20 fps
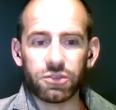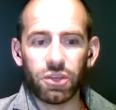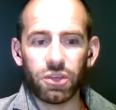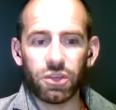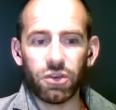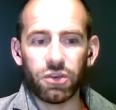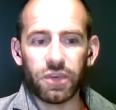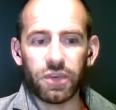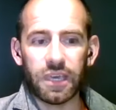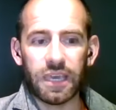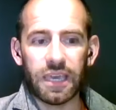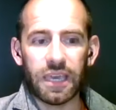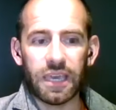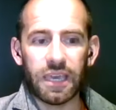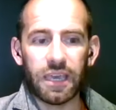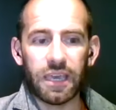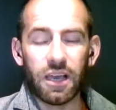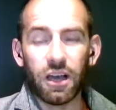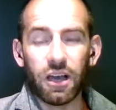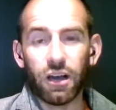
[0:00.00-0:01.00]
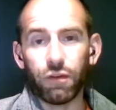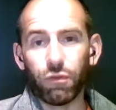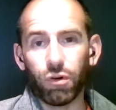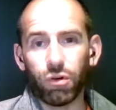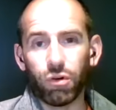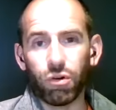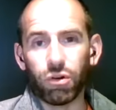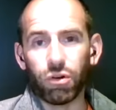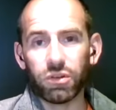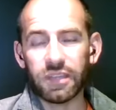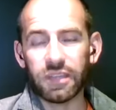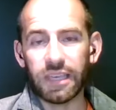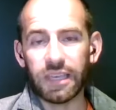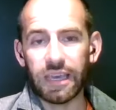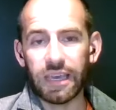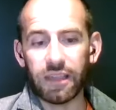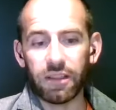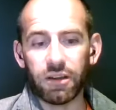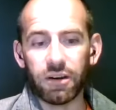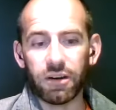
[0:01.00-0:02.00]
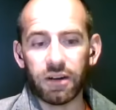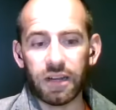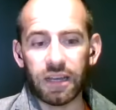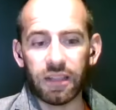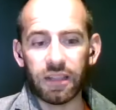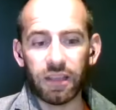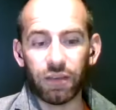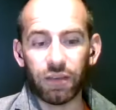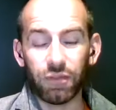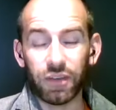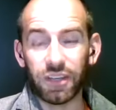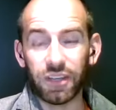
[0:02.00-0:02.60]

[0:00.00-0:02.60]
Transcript: the UK have all got together and they've